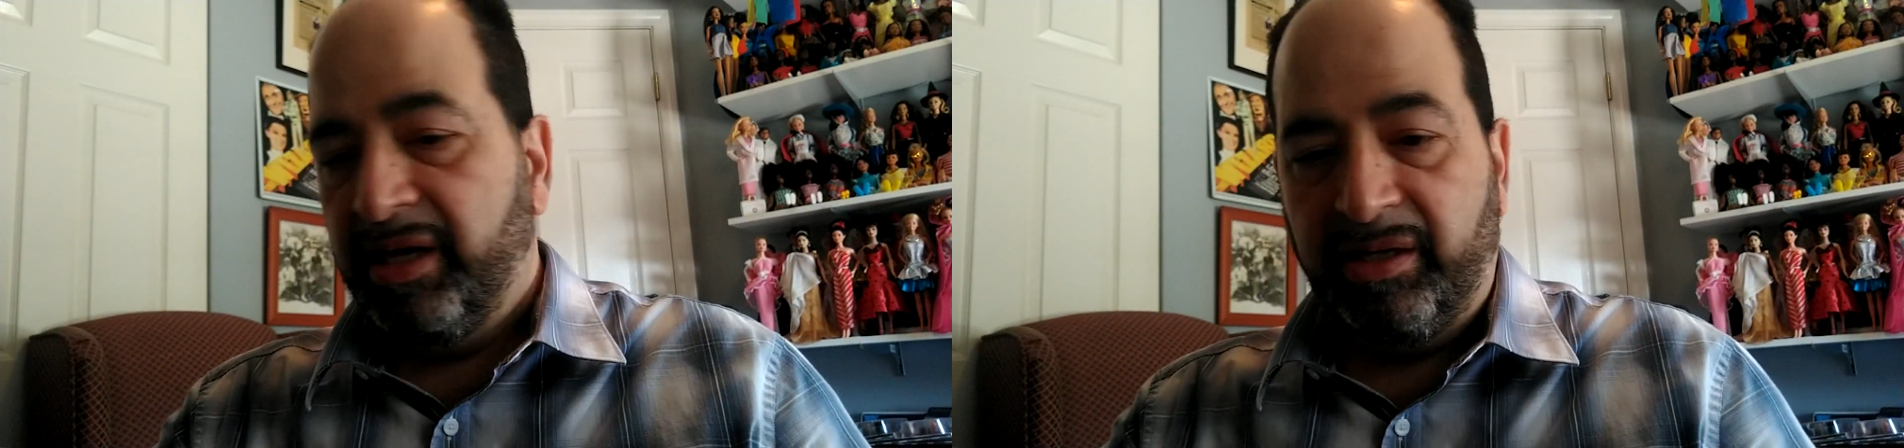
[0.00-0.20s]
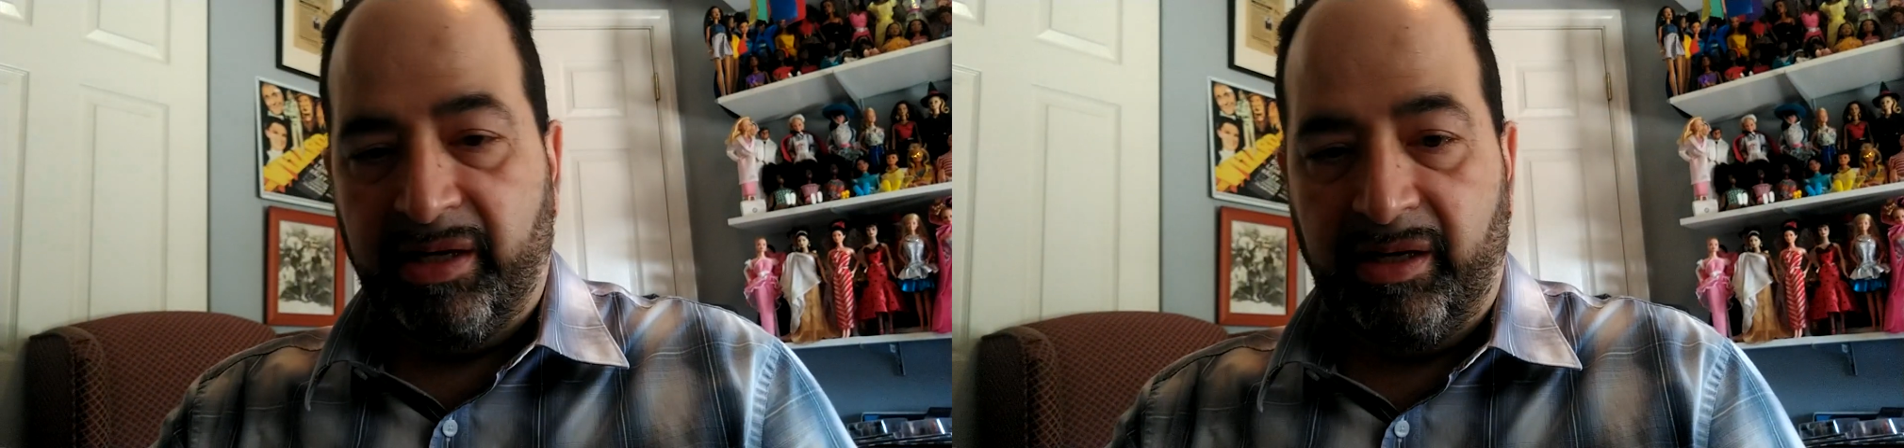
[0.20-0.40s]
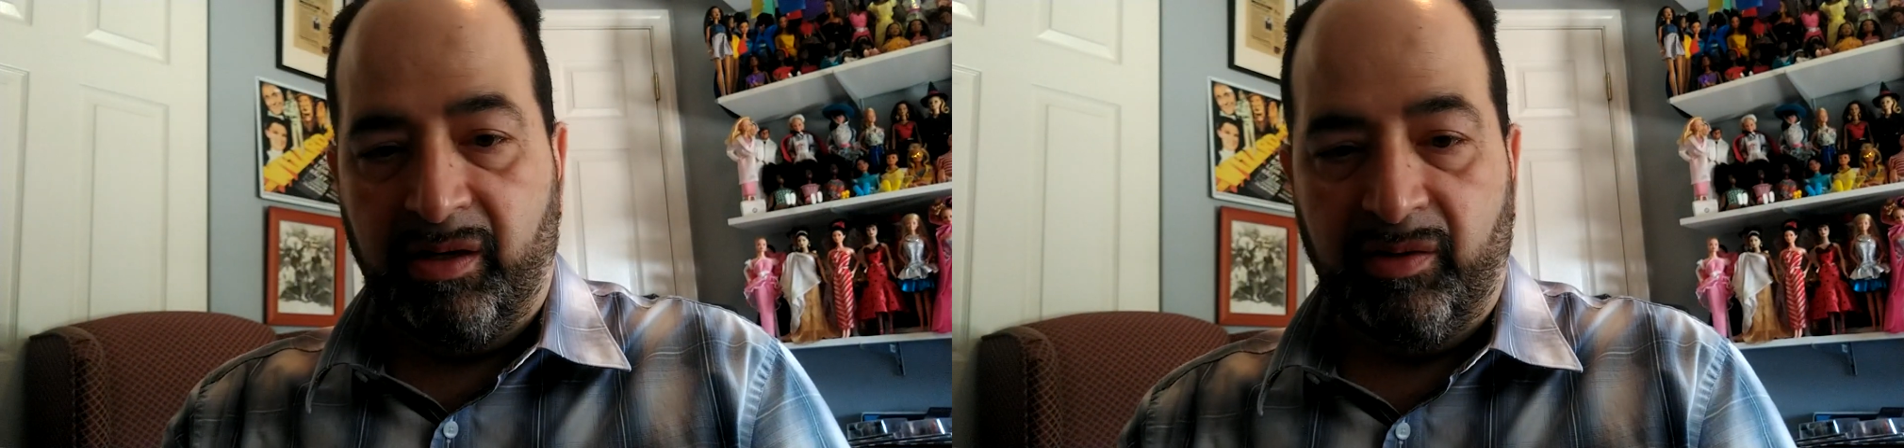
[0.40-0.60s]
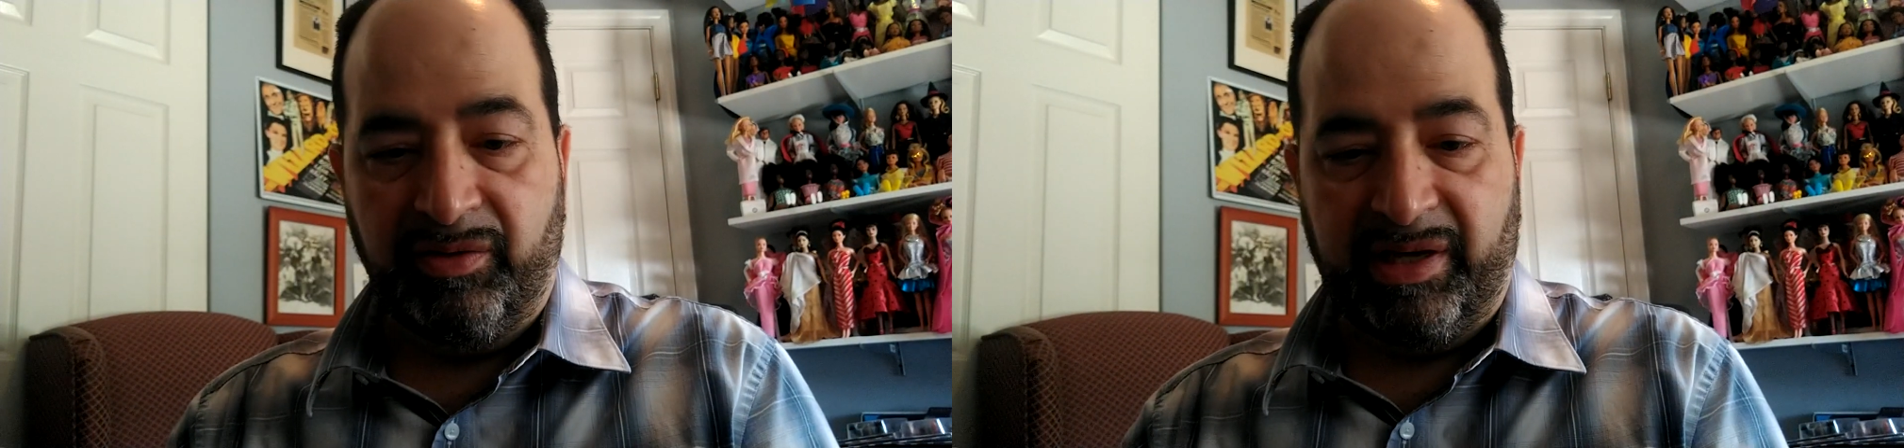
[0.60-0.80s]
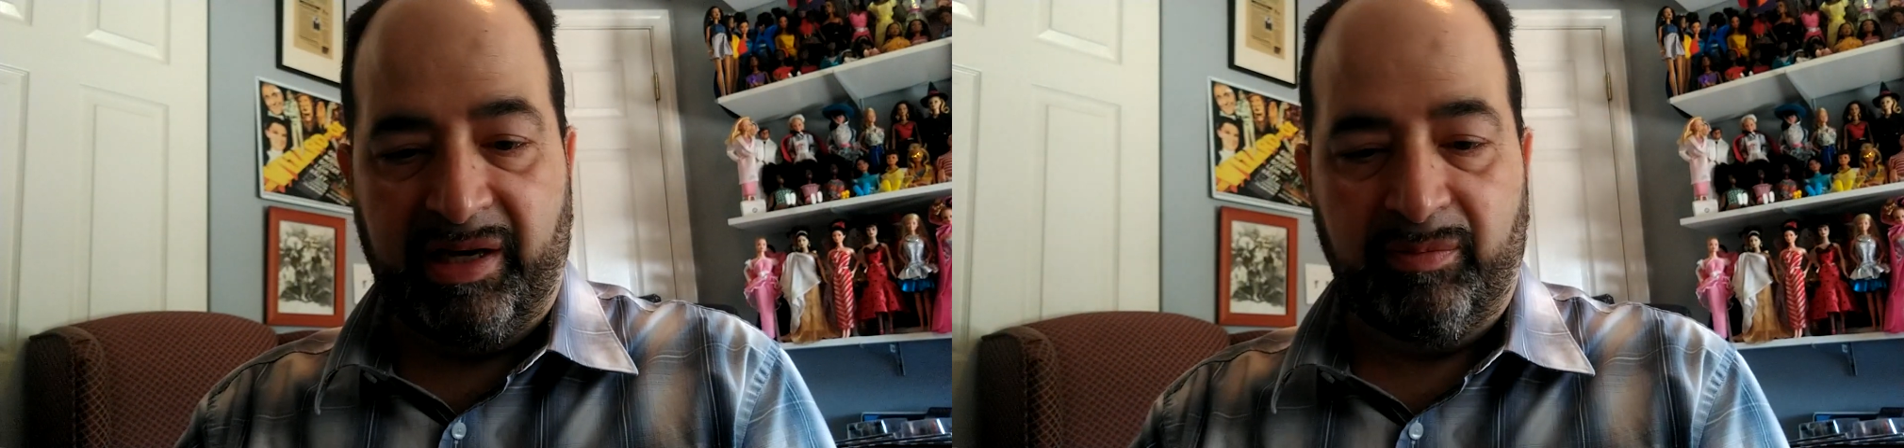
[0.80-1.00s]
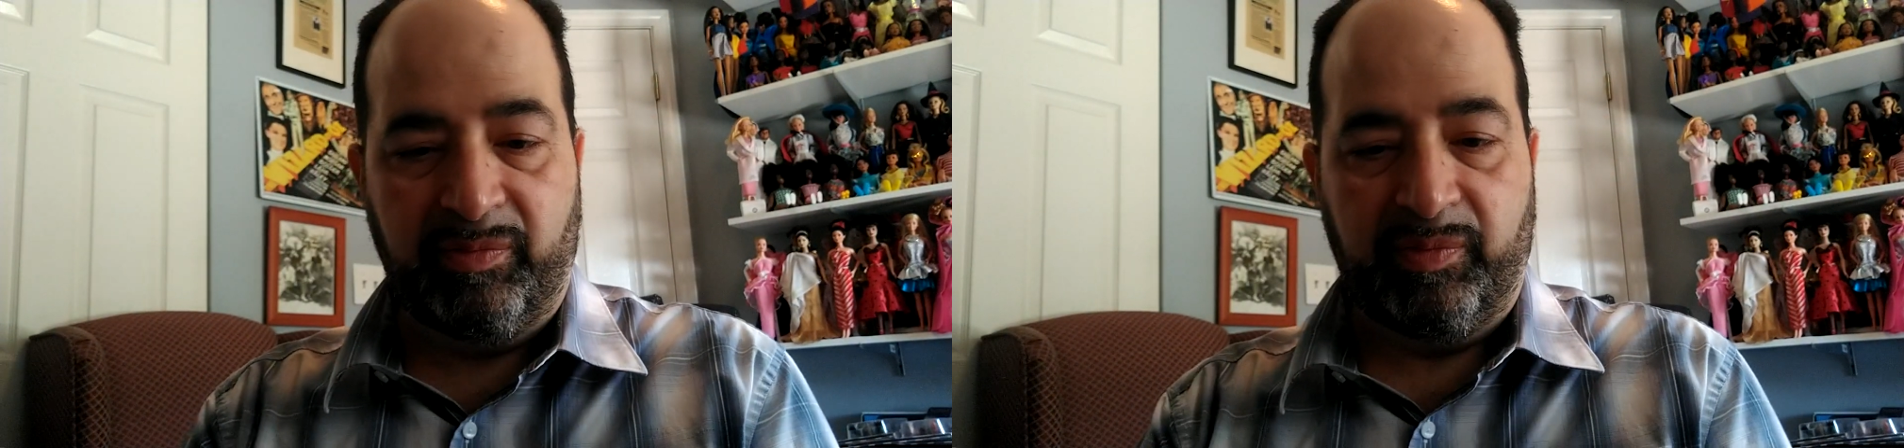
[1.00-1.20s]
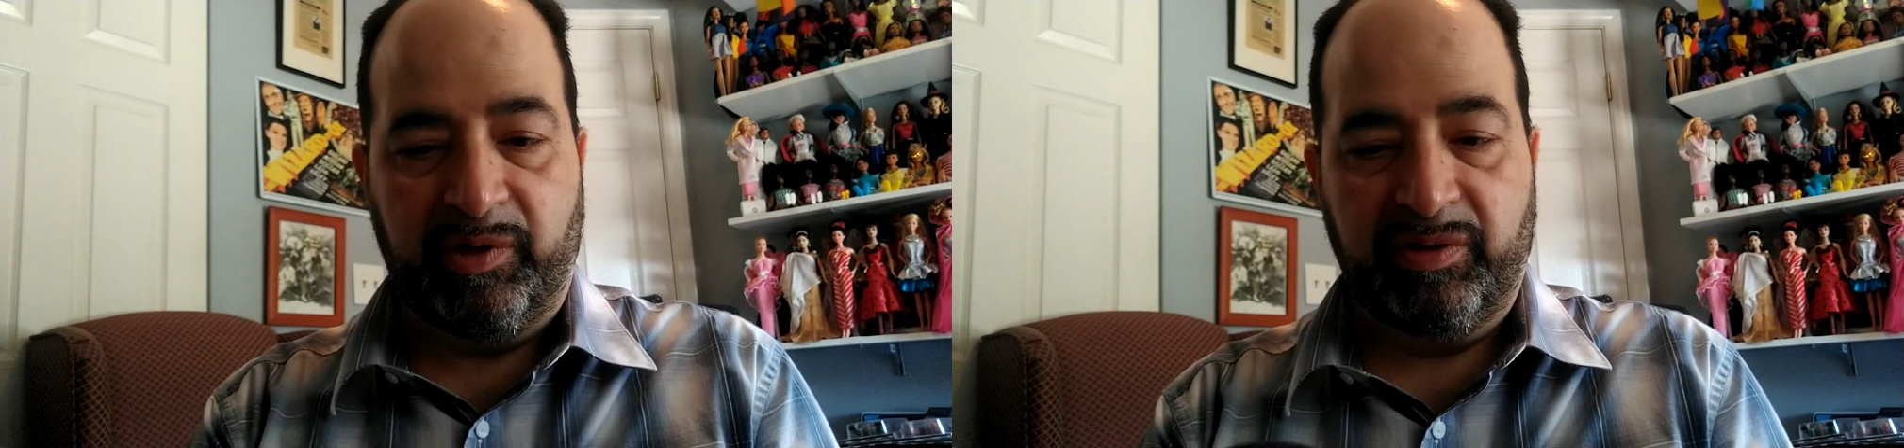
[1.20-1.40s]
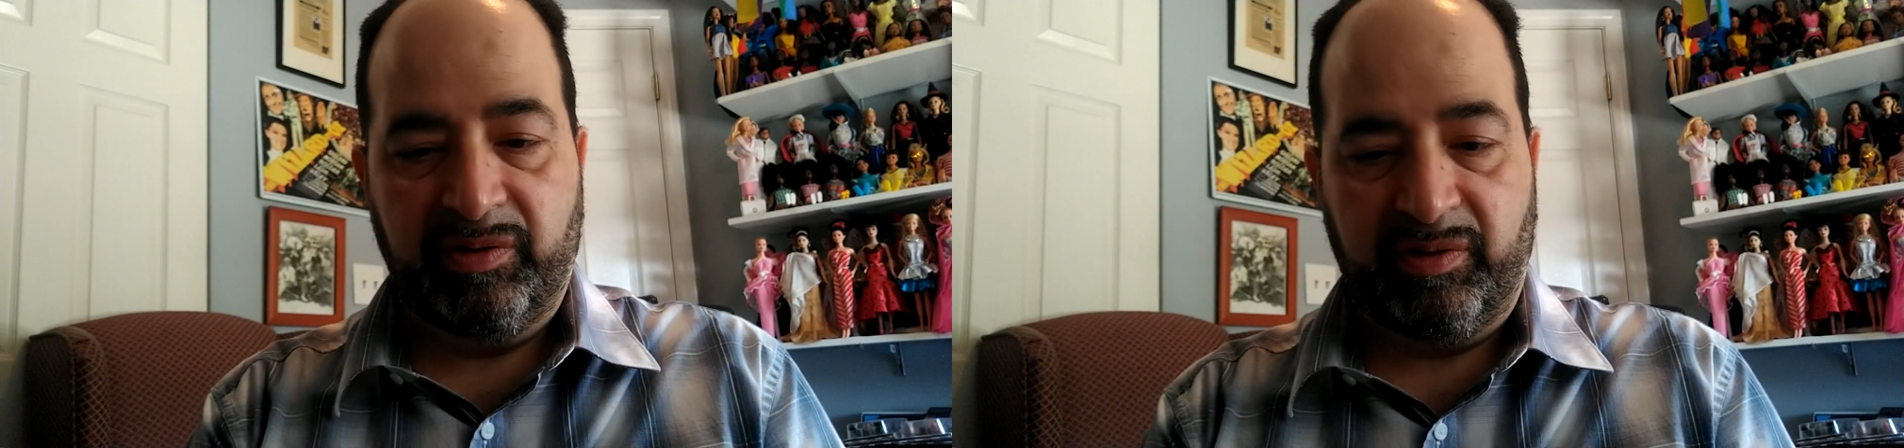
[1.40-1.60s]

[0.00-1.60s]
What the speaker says: Now, that brings